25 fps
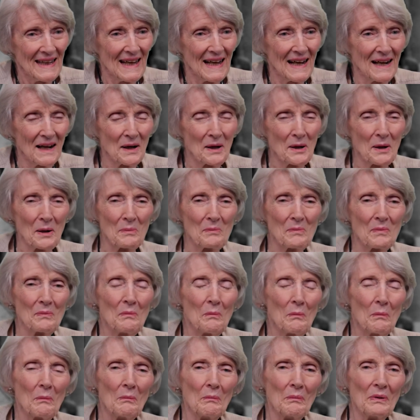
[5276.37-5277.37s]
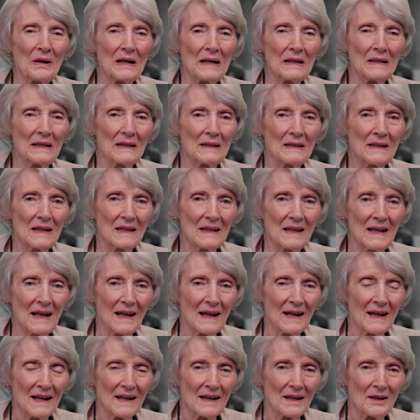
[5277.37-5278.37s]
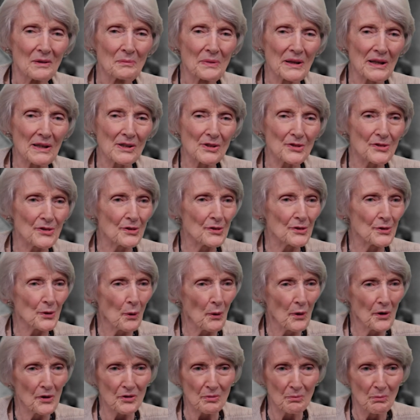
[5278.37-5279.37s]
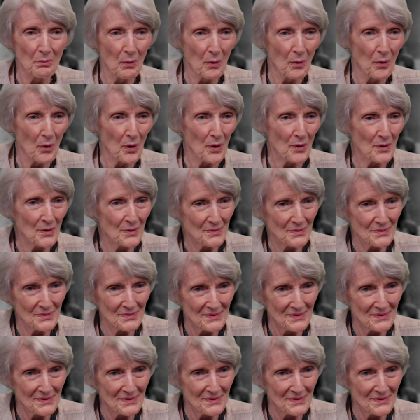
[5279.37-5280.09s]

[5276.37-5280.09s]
Um, but uh, because there's always more